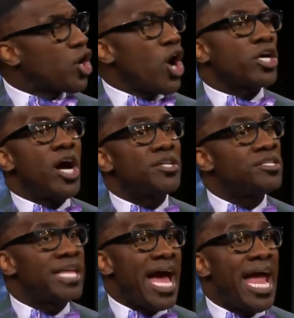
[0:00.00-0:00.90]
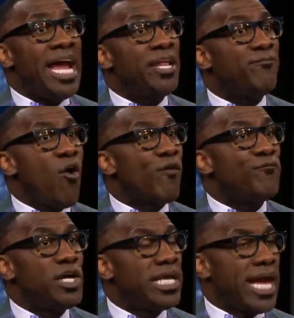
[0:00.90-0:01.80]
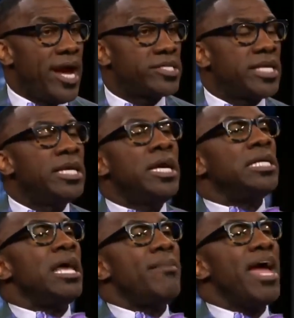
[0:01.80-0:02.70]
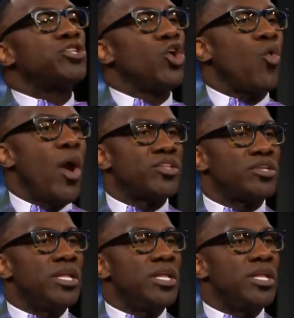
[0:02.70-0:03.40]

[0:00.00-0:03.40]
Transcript: Kirk Cousins got 84 fully guaranteed. Let me ask you a question.